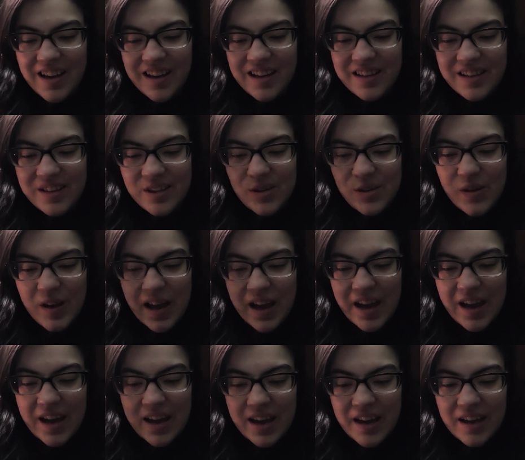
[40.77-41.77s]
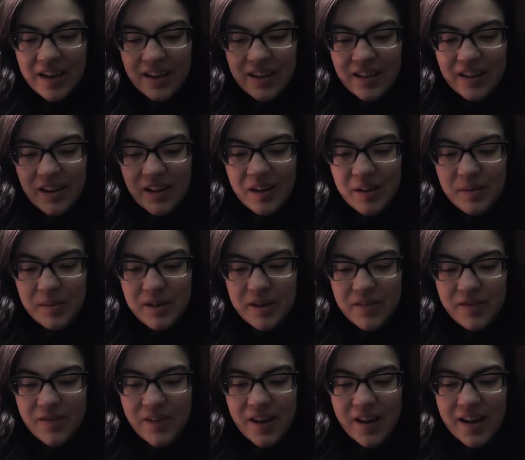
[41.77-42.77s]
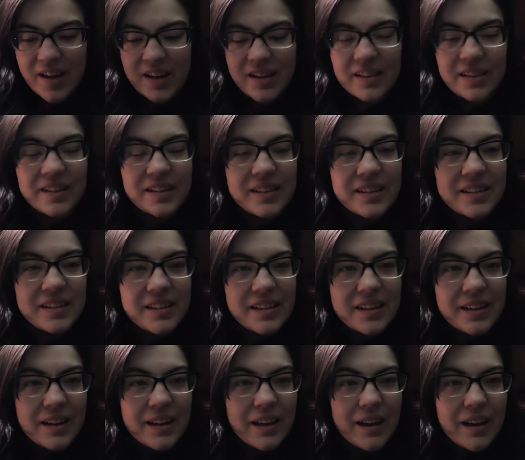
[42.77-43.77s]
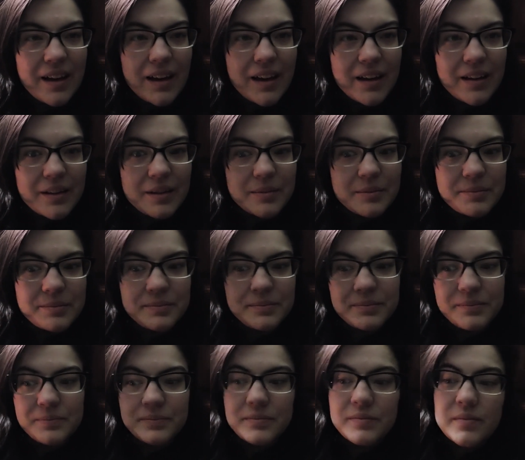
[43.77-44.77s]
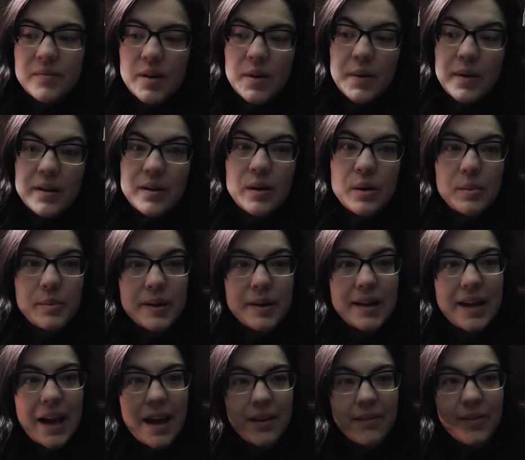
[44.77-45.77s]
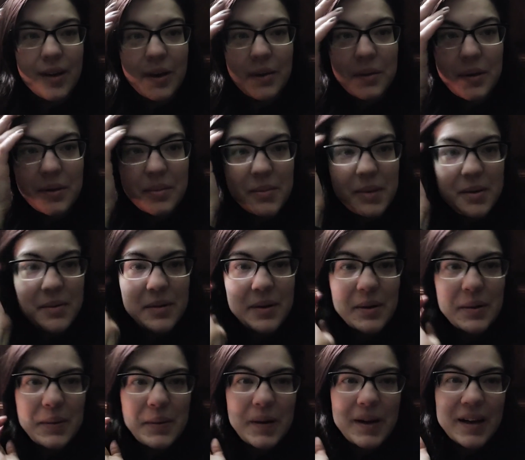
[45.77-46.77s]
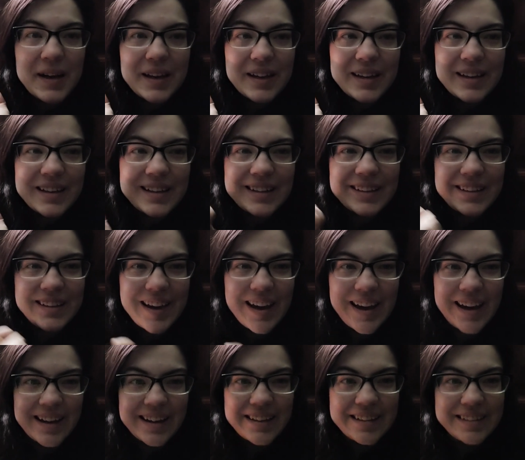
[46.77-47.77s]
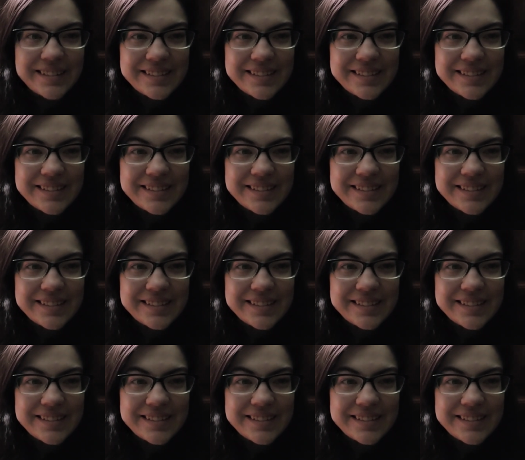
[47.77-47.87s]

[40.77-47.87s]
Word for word: It's okay. I'll be fine. Um, you want to open Advent with me real quick? Yeah.